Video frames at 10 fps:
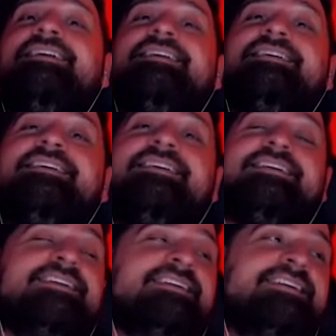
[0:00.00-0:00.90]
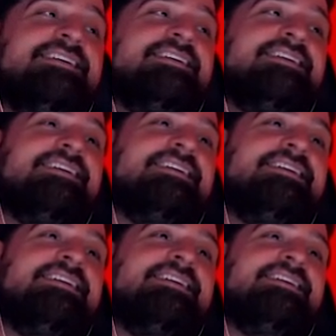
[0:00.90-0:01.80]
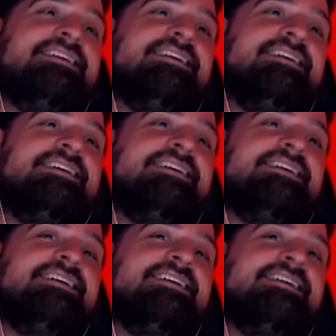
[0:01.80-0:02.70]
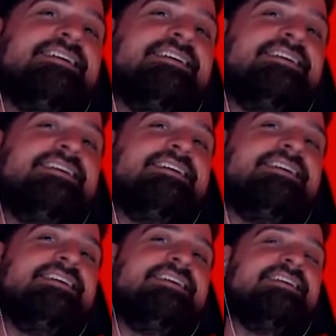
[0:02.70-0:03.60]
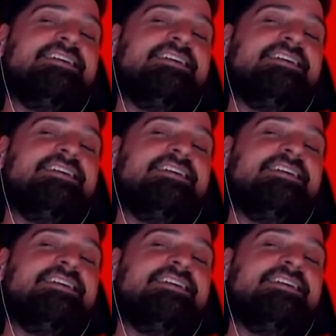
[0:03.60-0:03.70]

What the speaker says: (silent)